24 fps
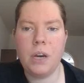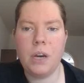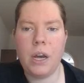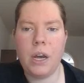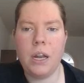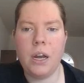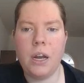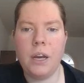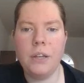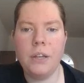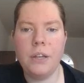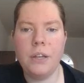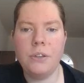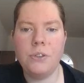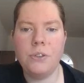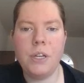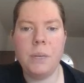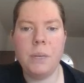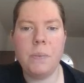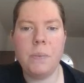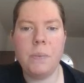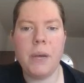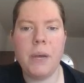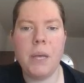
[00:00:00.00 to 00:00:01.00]
I like to
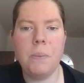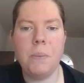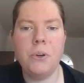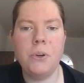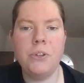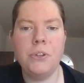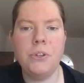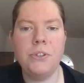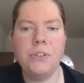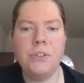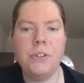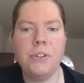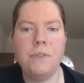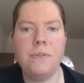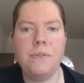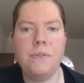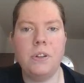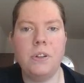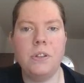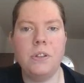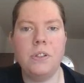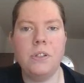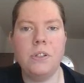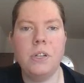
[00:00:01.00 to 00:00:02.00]
see my emergency
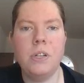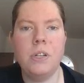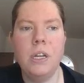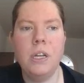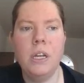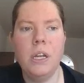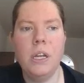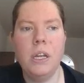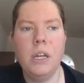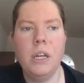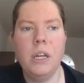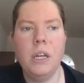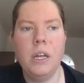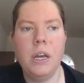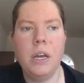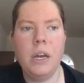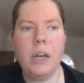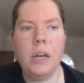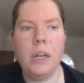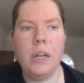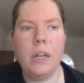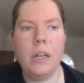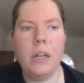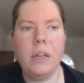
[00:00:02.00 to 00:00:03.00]
fund,
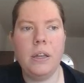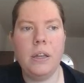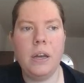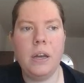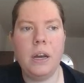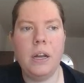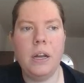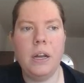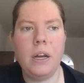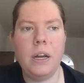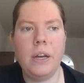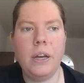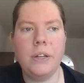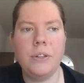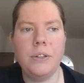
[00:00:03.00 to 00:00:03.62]
and I like